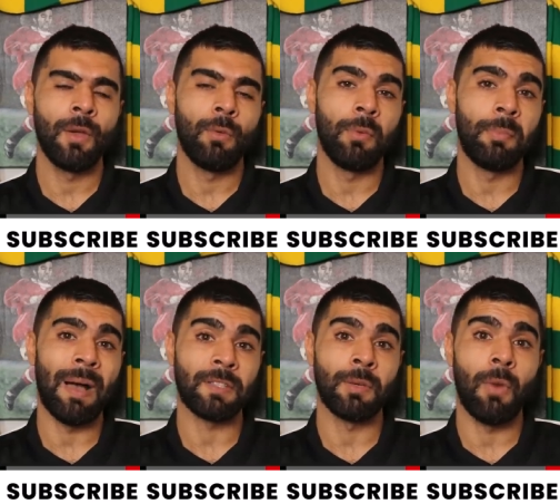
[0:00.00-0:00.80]
We'll be
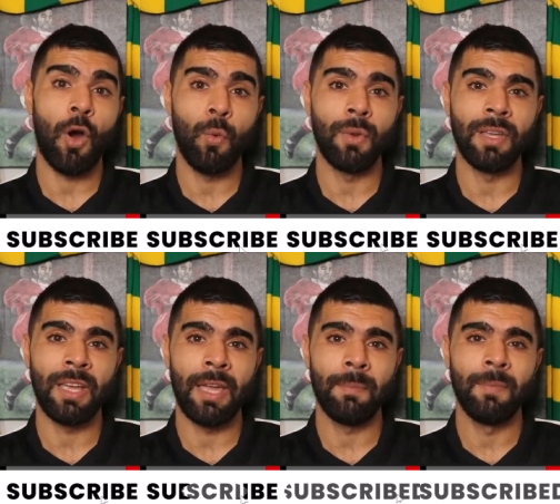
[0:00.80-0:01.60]
back tomorrow with the
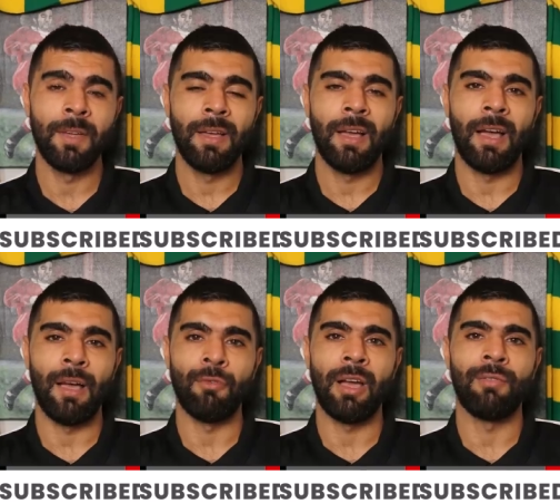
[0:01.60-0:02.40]
game
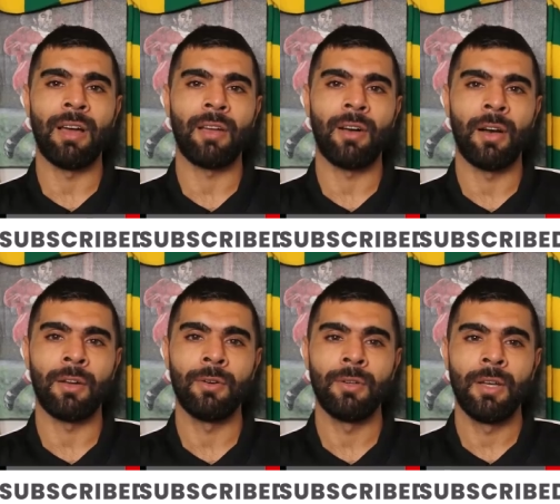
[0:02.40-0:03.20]
uh, Rayo
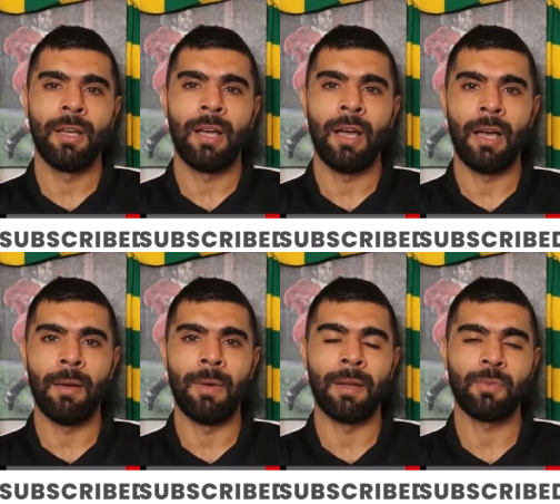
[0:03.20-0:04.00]
Vallecano.
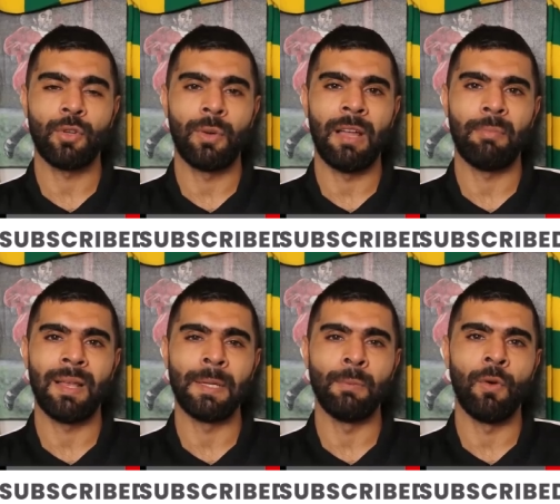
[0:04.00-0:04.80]
Um, and I'm sure we'll have
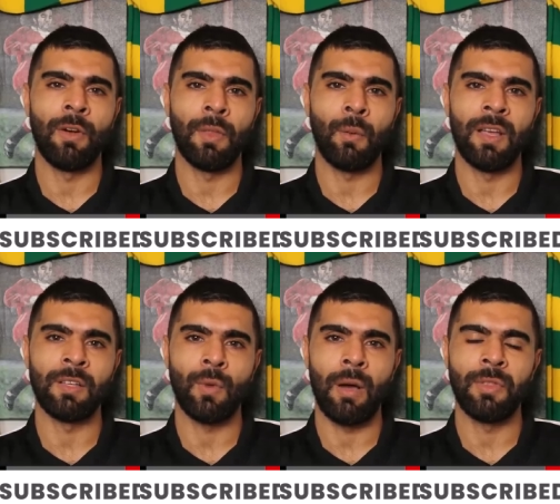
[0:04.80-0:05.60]
plenty more on the way
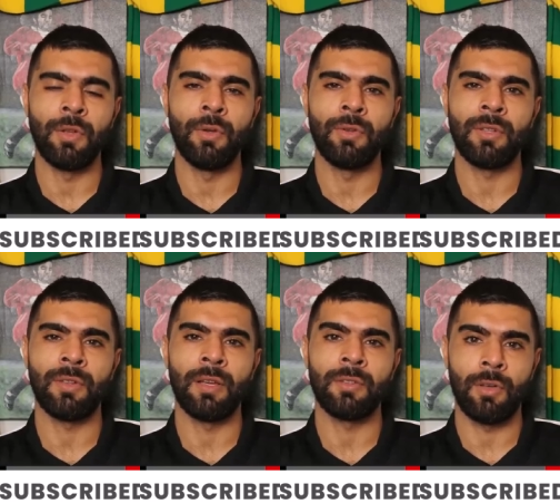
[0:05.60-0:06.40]
as well with the news and
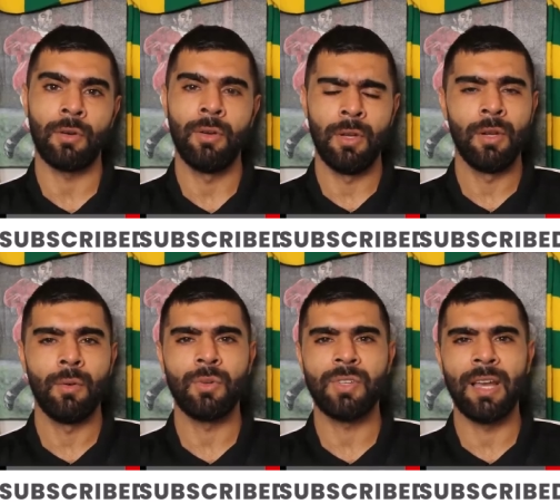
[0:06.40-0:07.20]
things. So
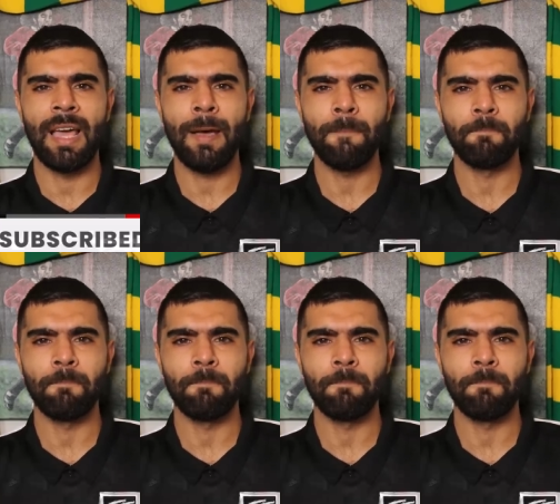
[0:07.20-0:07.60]
we'll see you later.